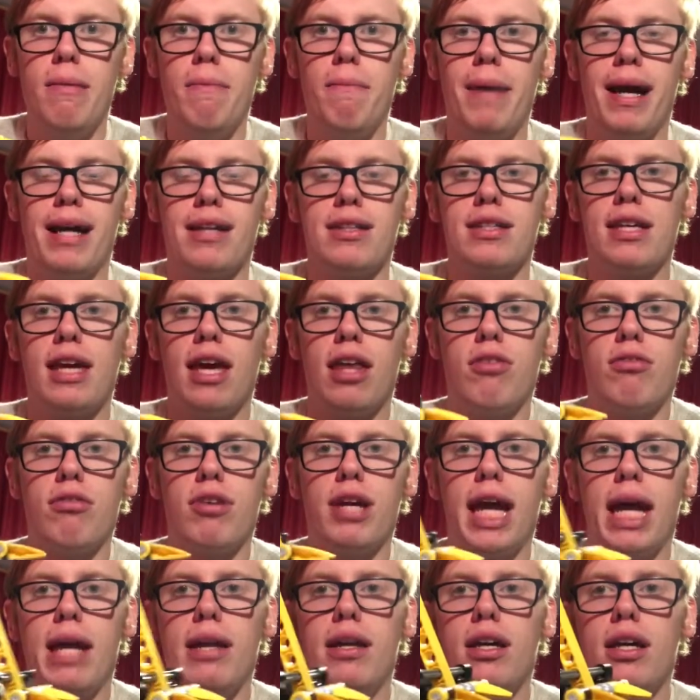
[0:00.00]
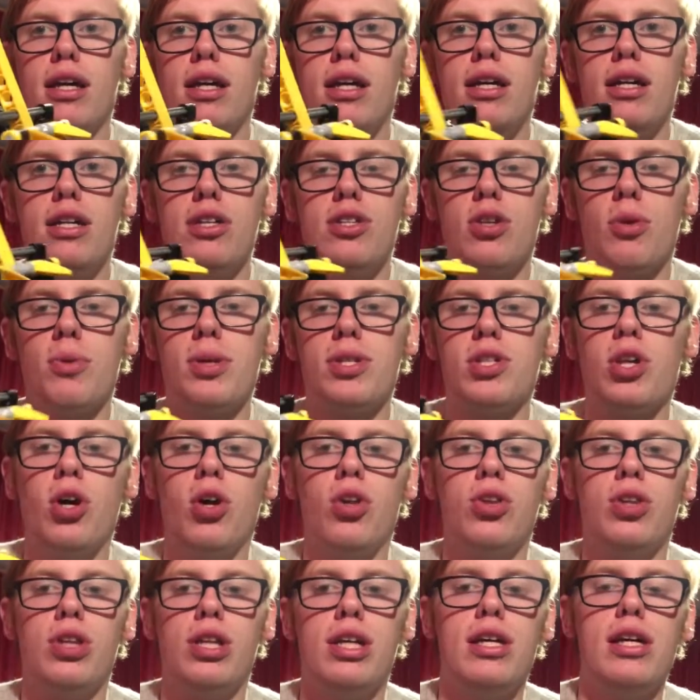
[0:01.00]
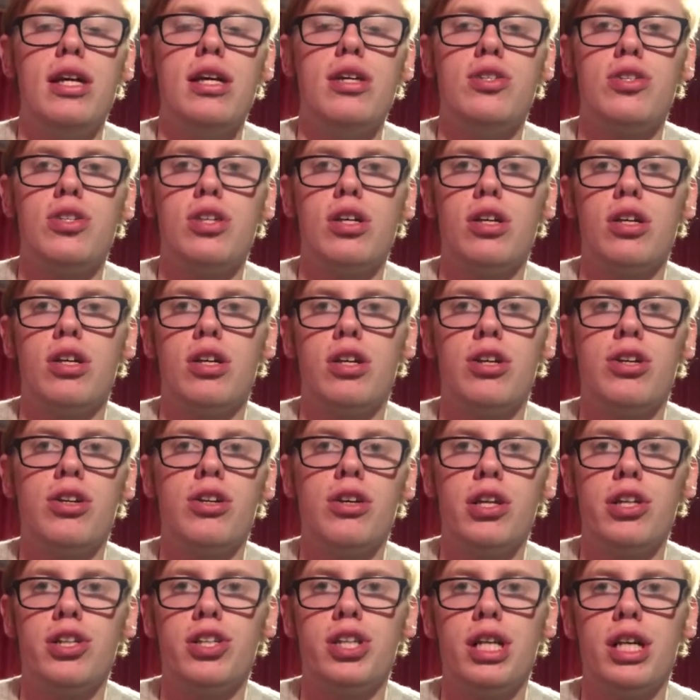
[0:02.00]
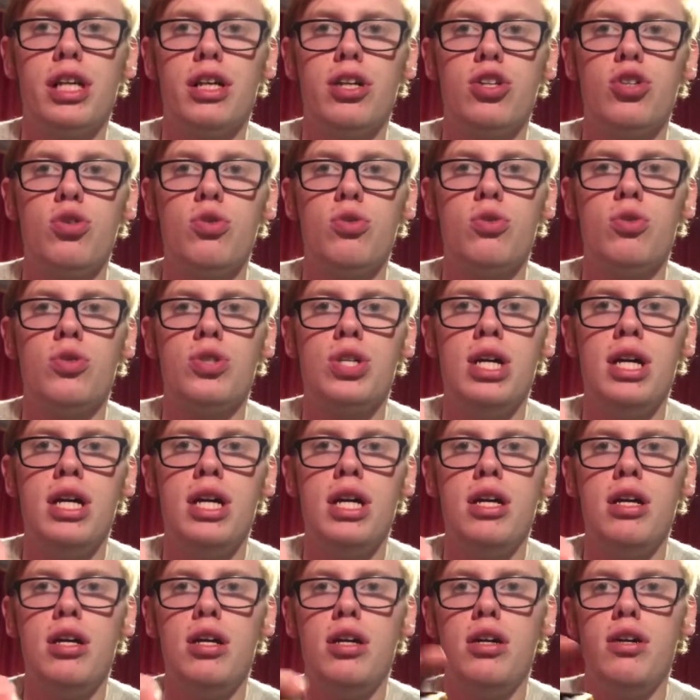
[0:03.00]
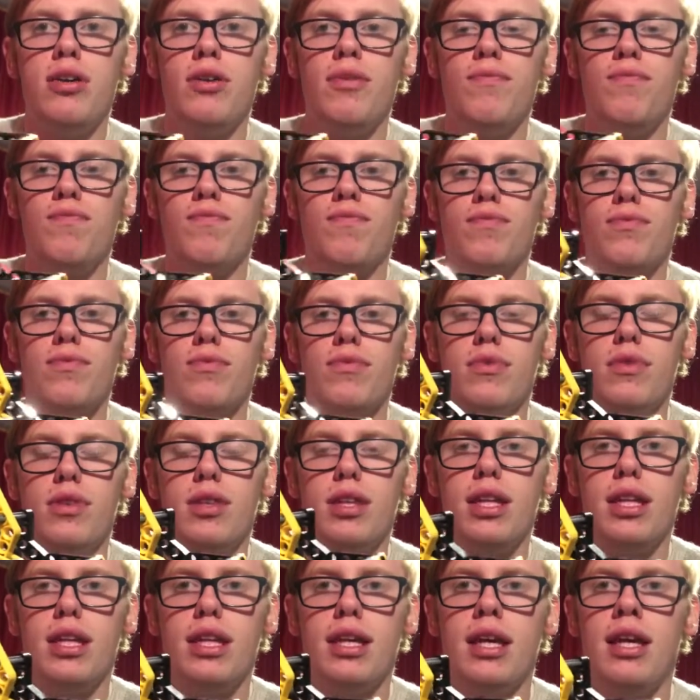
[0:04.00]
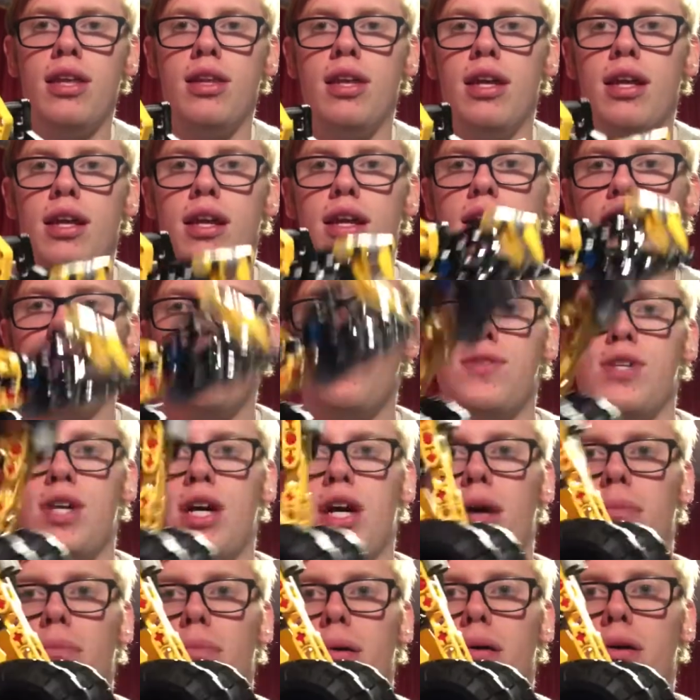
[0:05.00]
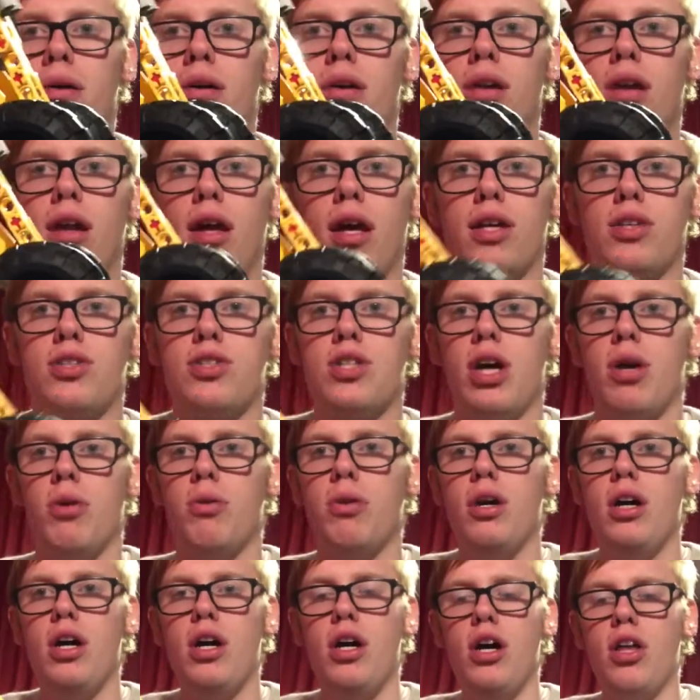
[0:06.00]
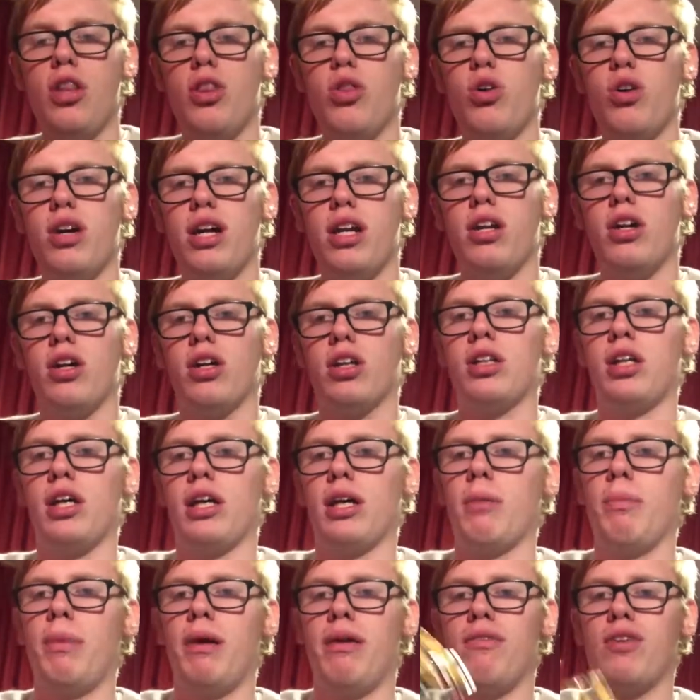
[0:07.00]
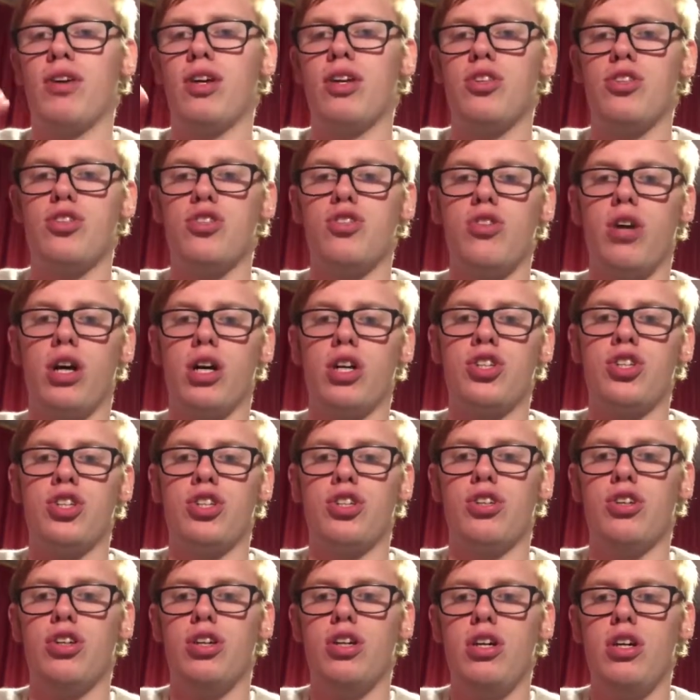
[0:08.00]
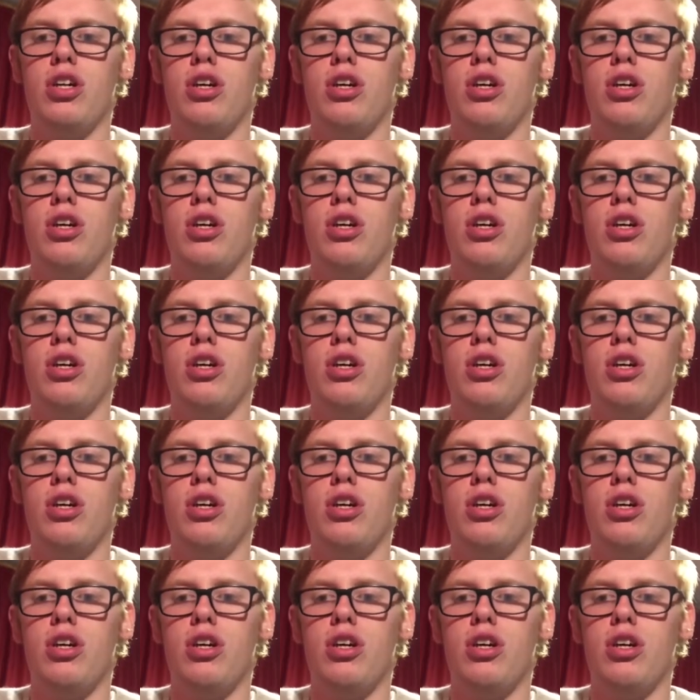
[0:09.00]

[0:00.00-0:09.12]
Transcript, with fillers: back together again. So it's got these crushing jaws here, and then it lifts it up like so. Thought it looked like a bit of a construction